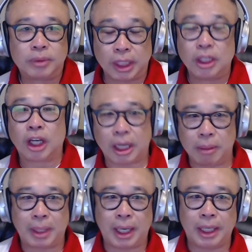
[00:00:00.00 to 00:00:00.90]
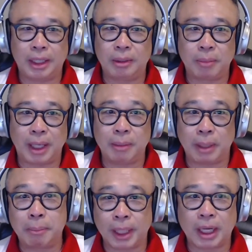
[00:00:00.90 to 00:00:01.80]
they looked at my
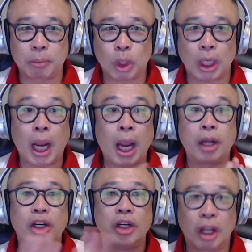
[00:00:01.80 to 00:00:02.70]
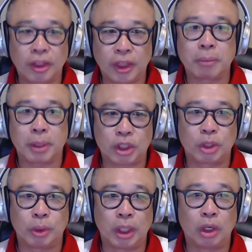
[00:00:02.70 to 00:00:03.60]
pickup truck. I had nothing but
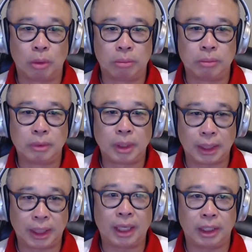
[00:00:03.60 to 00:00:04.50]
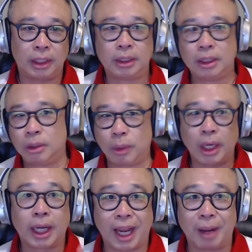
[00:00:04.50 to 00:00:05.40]
student loan. I tell you,
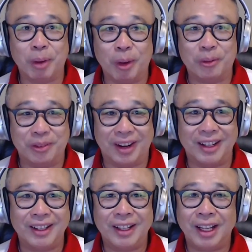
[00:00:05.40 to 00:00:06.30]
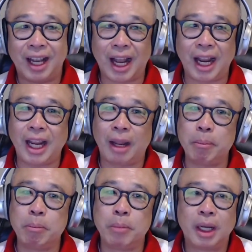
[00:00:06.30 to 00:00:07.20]
when I came over, I
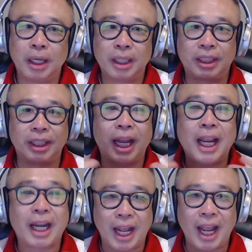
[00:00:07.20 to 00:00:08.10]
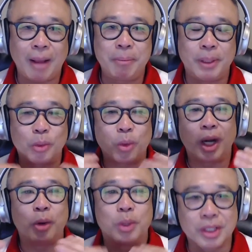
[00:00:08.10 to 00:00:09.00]
had a habit.
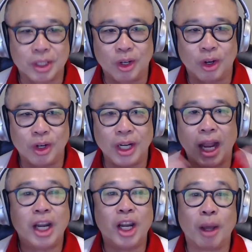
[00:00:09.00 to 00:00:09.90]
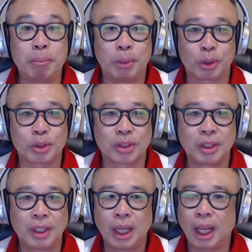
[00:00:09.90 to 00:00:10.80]
When I was in college, I loved books.
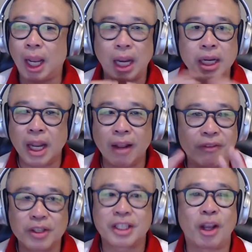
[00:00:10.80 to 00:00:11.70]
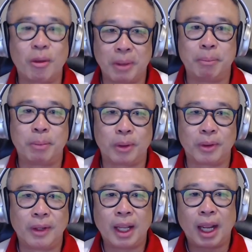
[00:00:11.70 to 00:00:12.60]
I never sell my book.
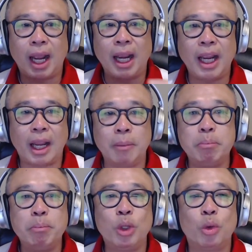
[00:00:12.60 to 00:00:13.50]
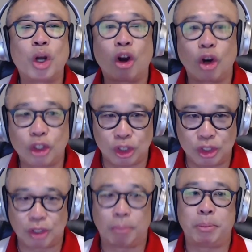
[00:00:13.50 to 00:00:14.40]
I had new
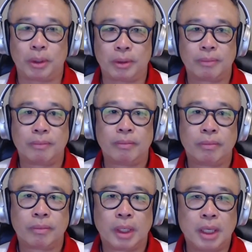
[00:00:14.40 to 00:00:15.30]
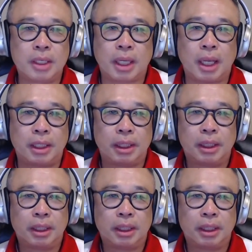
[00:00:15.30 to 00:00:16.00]
cartons of books. He said,